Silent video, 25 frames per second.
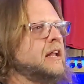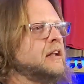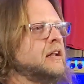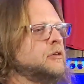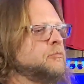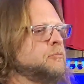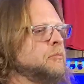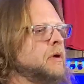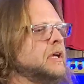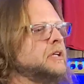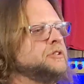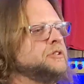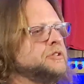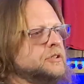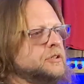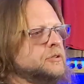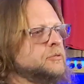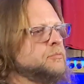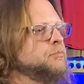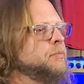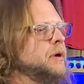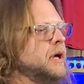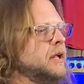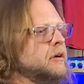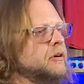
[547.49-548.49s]
it makes you
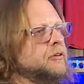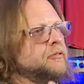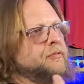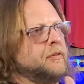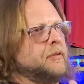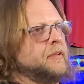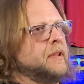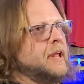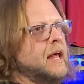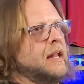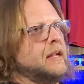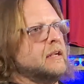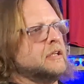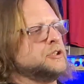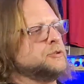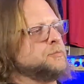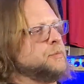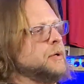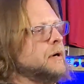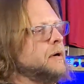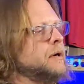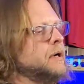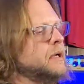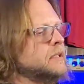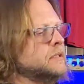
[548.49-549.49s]
better for that
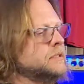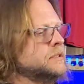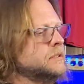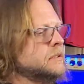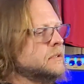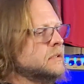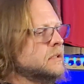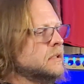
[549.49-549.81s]
experience.